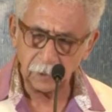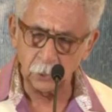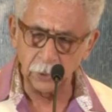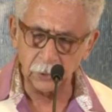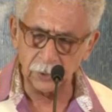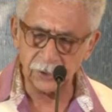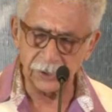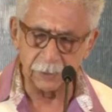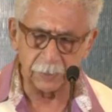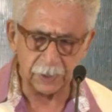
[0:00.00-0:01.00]
Going to the
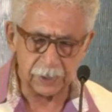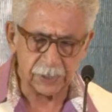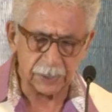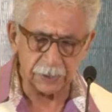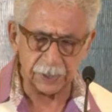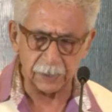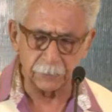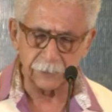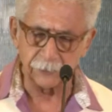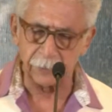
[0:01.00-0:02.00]
cinema is
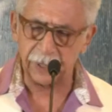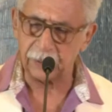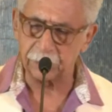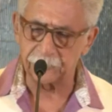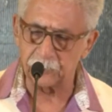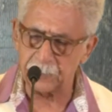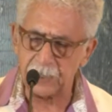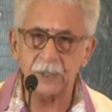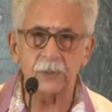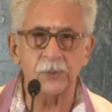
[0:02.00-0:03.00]
entertainment for many, but for
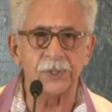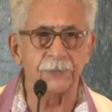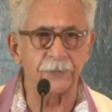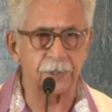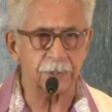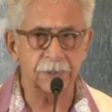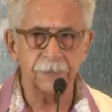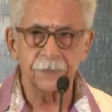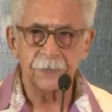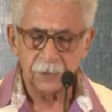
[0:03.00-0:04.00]
me it was different.
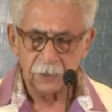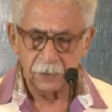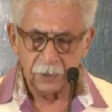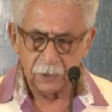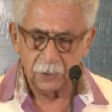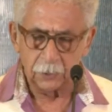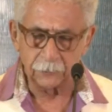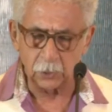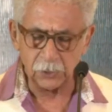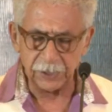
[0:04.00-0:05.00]
Of
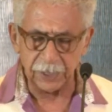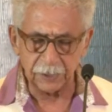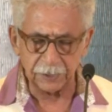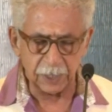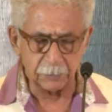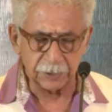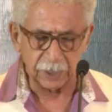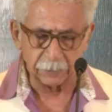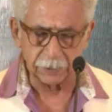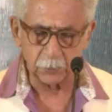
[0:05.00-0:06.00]
course, the entertainment
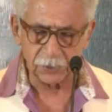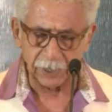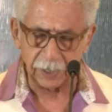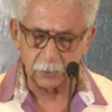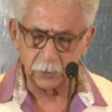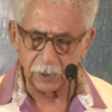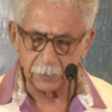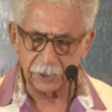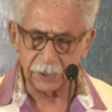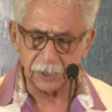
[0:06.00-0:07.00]
element was there to a
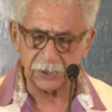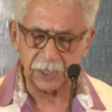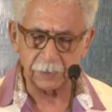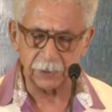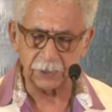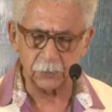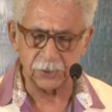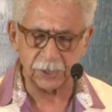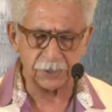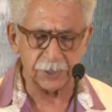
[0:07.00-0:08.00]
limited extent, but it was
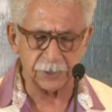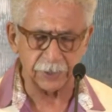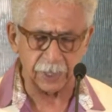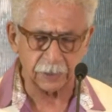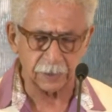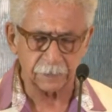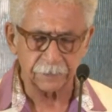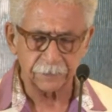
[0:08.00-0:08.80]
just incidental.